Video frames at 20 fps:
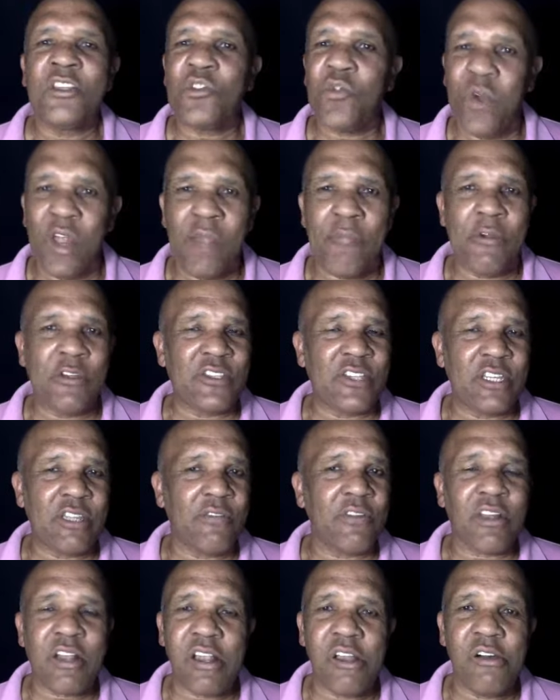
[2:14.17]
20% of
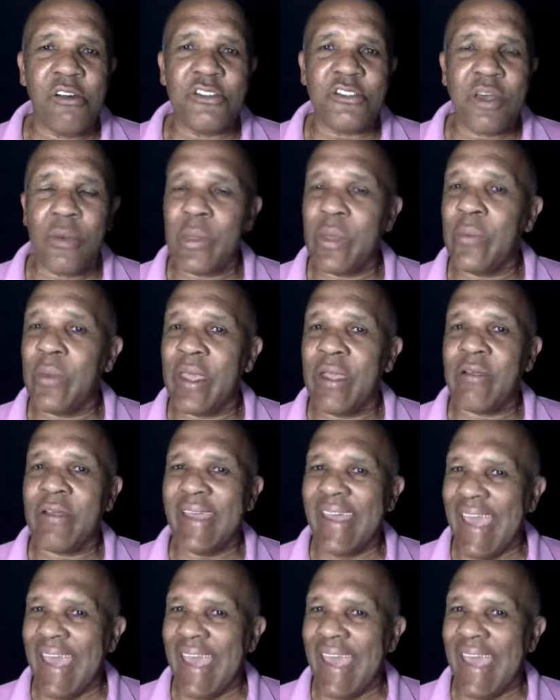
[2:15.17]
the clothes that we wear